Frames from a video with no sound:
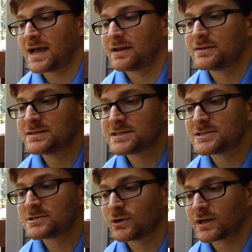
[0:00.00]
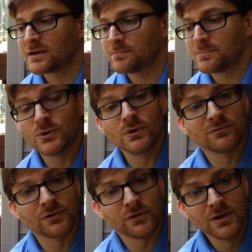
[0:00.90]
and this is looking
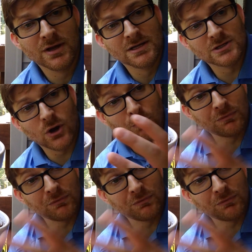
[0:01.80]
beautiful. So